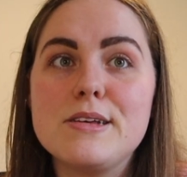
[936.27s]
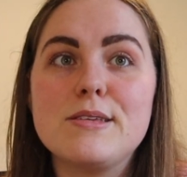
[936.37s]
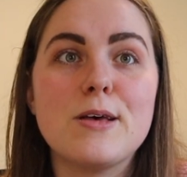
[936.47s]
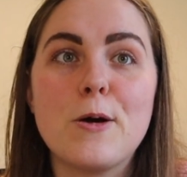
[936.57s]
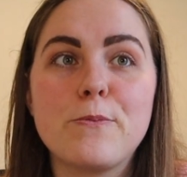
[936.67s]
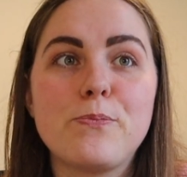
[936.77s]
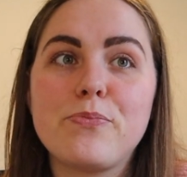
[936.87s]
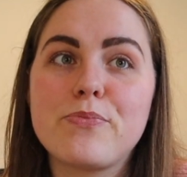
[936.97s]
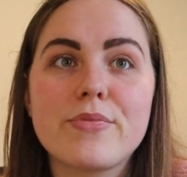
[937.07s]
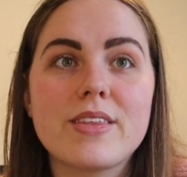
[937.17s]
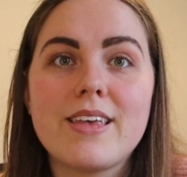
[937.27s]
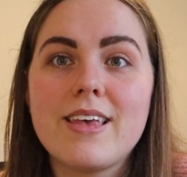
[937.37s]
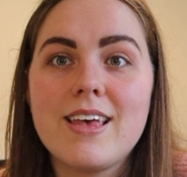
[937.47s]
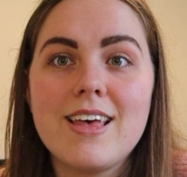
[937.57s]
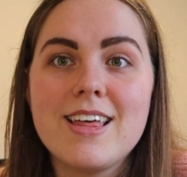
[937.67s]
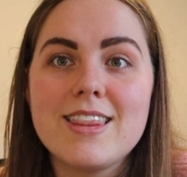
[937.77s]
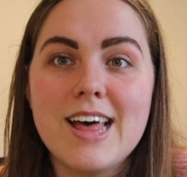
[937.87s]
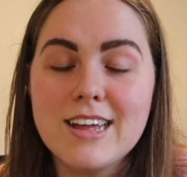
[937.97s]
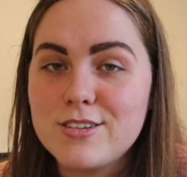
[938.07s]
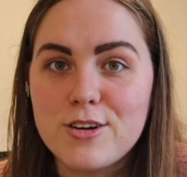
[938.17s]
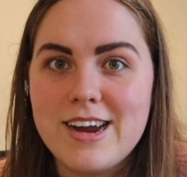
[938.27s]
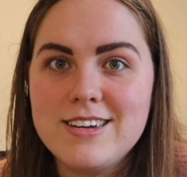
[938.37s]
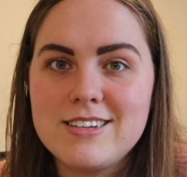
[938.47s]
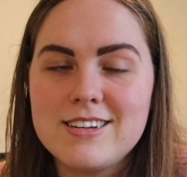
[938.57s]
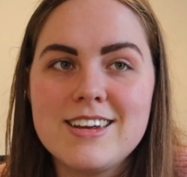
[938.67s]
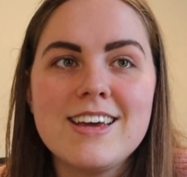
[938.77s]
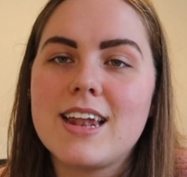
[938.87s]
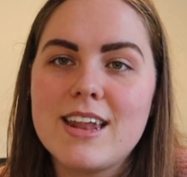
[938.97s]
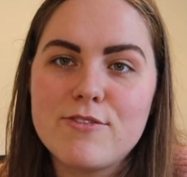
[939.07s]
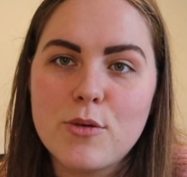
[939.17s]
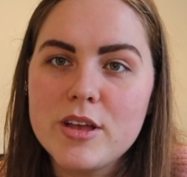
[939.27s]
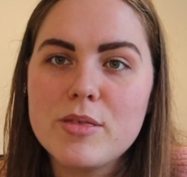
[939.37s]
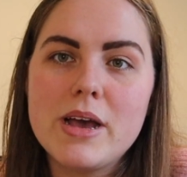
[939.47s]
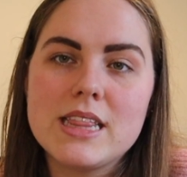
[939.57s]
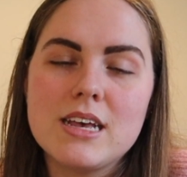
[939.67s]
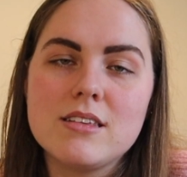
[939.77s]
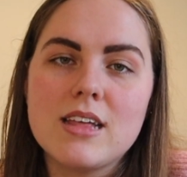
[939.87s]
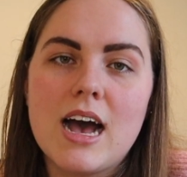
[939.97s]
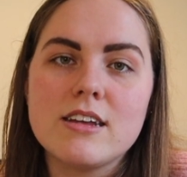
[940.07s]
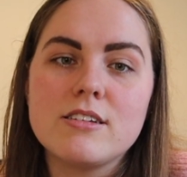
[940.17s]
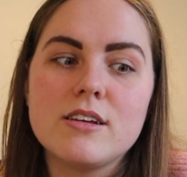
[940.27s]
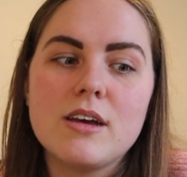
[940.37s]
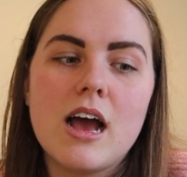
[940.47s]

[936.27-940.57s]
So that's great. The fourth myth is that